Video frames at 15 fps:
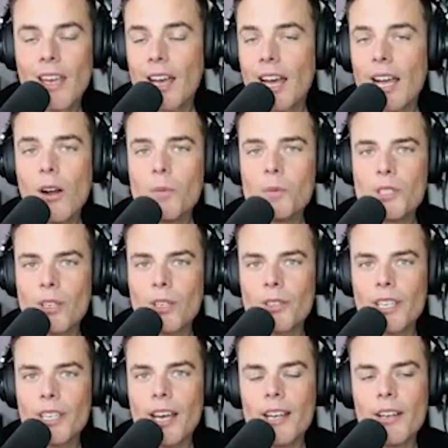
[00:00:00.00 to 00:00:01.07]
I hope so.
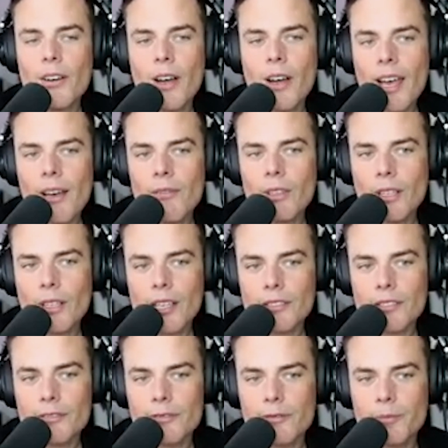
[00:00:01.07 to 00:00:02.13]
Yeah, I know I have a lot
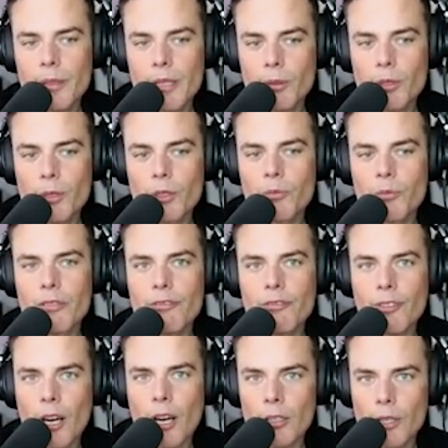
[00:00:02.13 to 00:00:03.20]
of people who've been
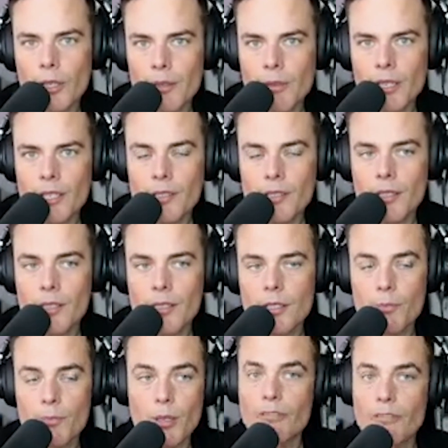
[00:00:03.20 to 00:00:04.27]
following me
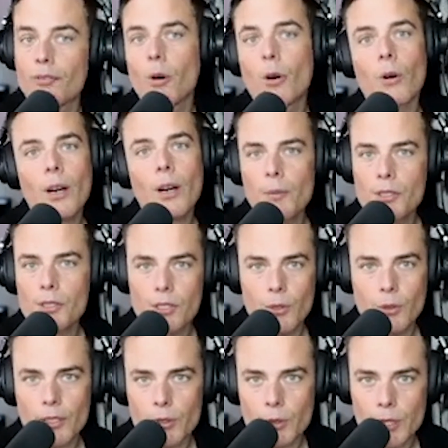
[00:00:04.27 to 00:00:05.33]
since before I was
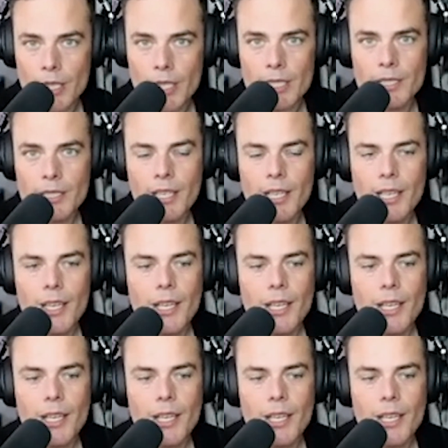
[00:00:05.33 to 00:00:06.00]
doing Queen,